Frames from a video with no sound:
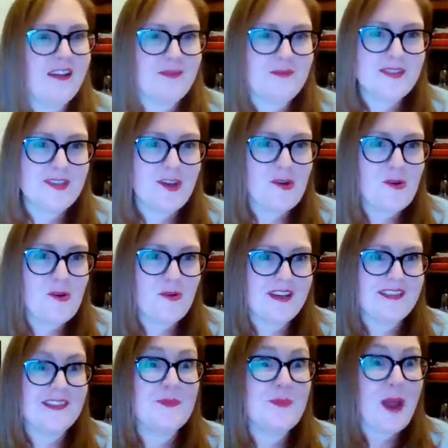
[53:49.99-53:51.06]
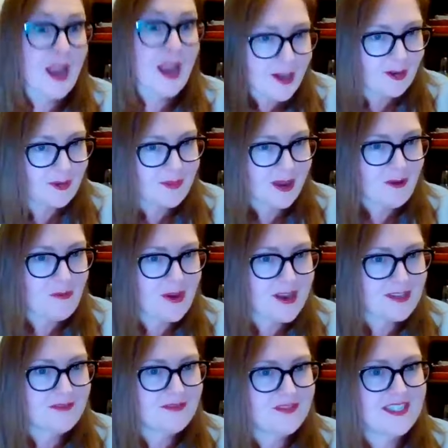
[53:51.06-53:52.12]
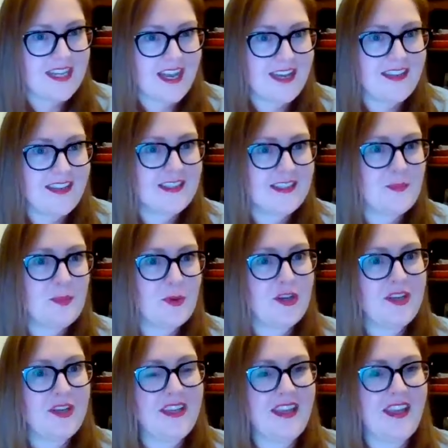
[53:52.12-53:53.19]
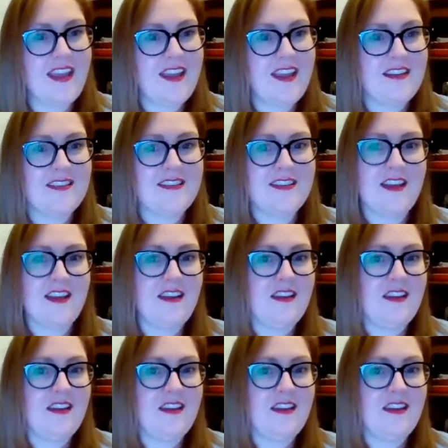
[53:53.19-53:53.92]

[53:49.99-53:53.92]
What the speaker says: I'm so inspired by what you've done in this book, and